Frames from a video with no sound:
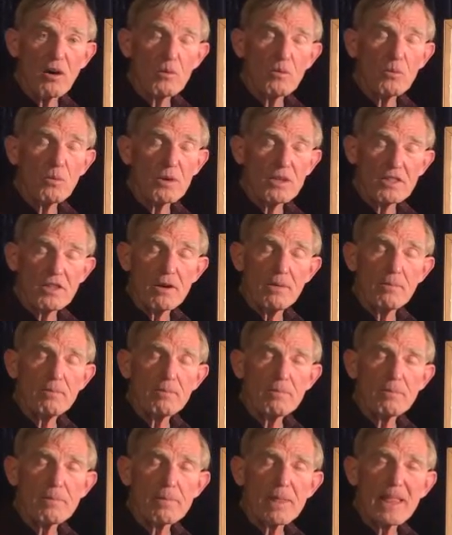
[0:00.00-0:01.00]
with
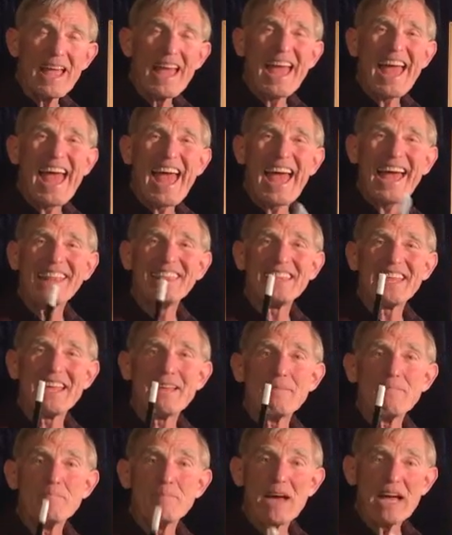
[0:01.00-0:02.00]
them, and they
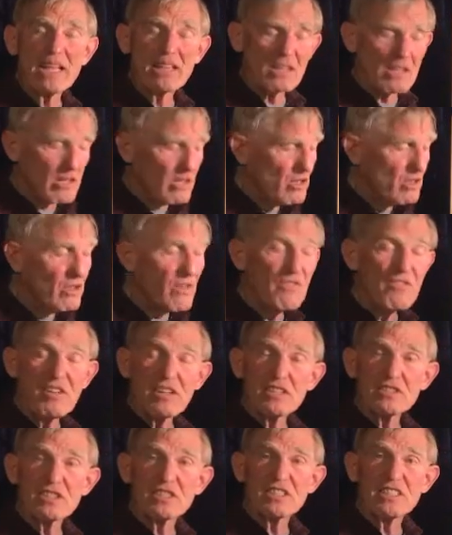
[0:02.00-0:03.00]
met the
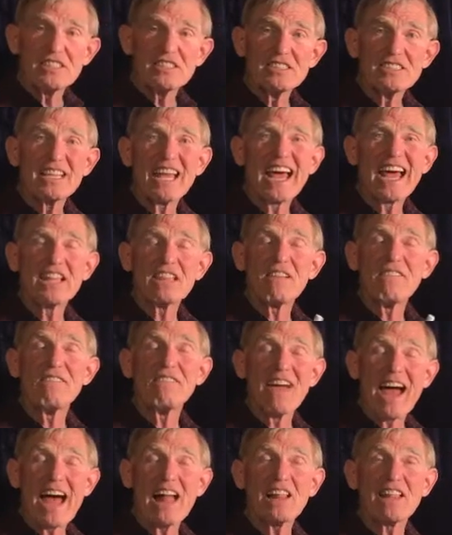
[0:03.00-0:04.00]
Philistines at the
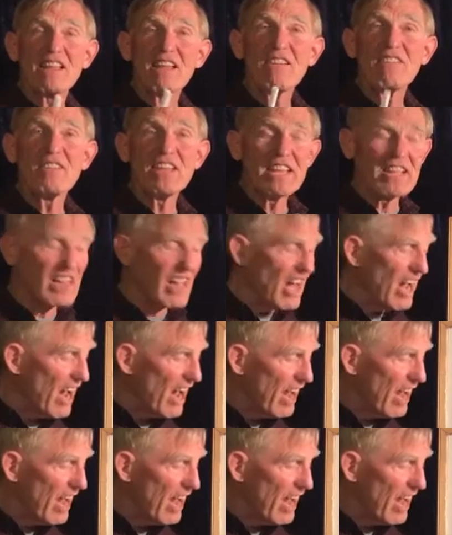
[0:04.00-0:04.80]
Valley of Elah.